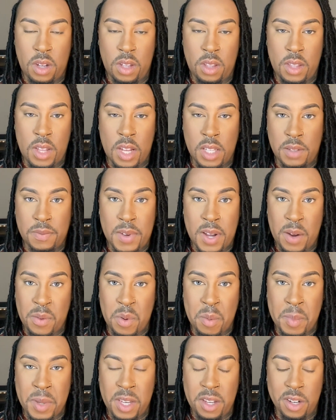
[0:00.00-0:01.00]
that's fine
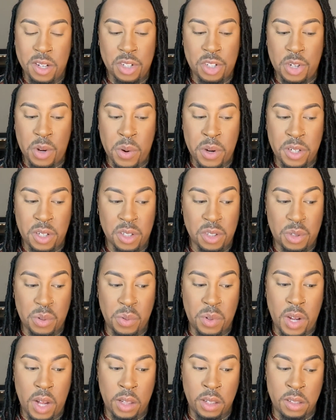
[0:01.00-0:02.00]
with me. You're showing your true
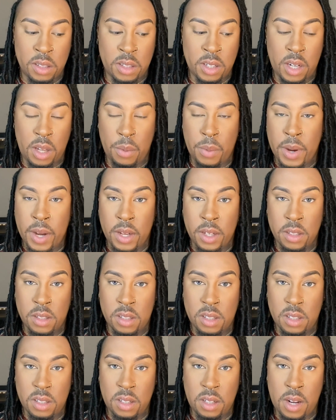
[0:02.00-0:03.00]
colors
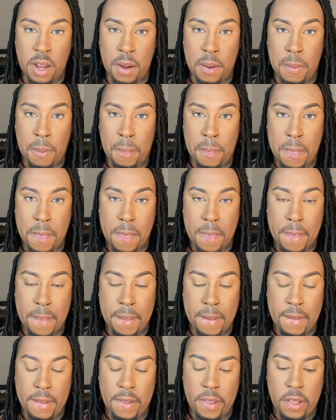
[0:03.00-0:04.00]
anyways, you know?
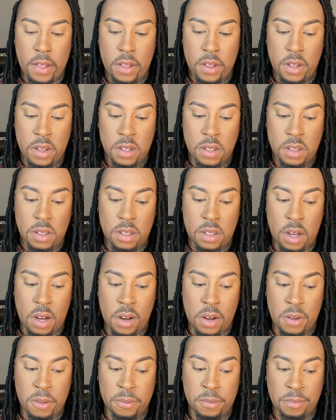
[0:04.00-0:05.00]

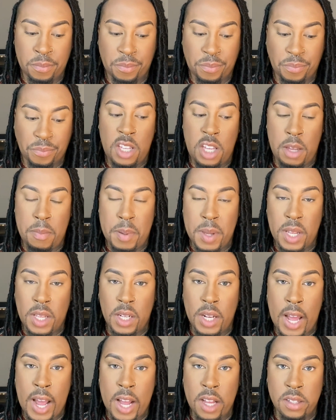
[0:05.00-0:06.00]
So keep it
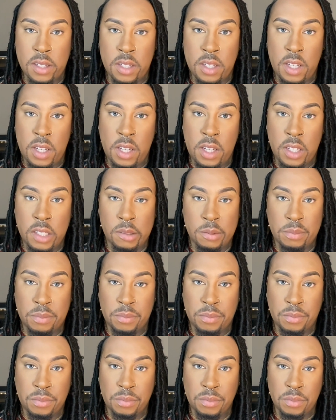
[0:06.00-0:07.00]
classy.
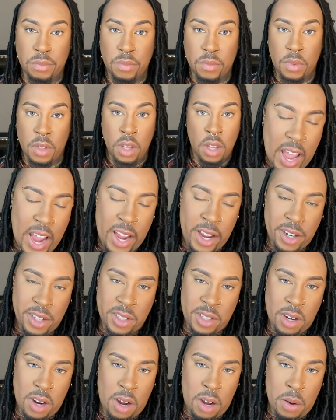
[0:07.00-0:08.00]

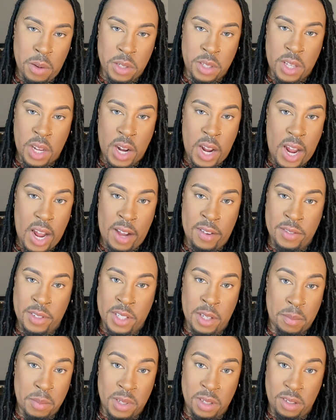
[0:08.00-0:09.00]
Haters are always going to have
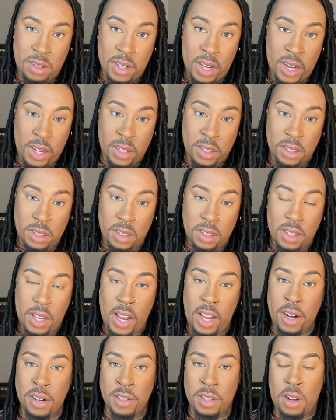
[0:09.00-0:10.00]
something to say.
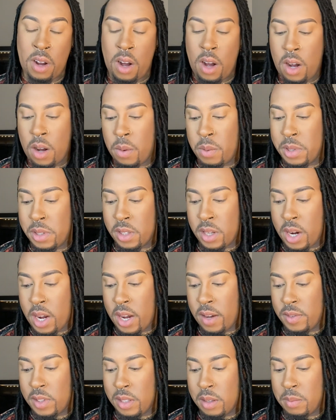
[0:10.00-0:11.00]
Haters are always going to
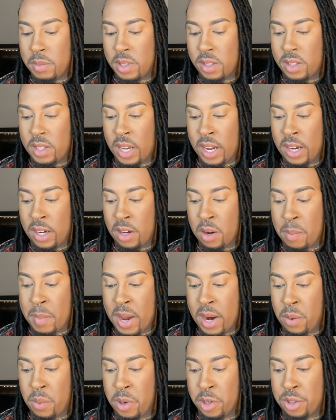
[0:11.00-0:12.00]
have something to say, no
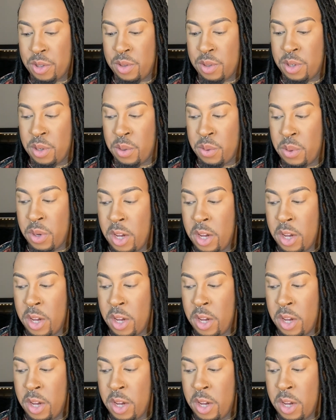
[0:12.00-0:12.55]
matter what you do.